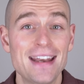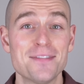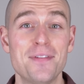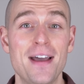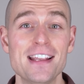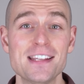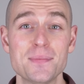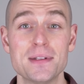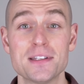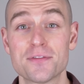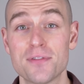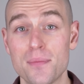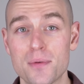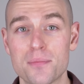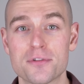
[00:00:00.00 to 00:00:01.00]
investments
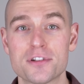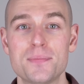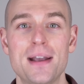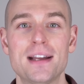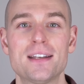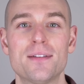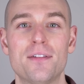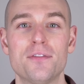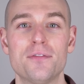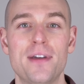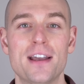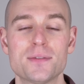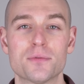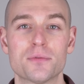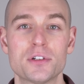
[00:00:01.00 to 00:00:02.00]
from the perspective of
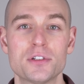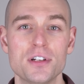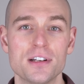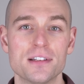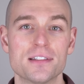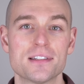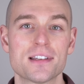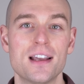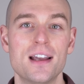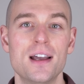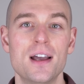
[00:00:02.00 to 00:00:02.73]
investment returns.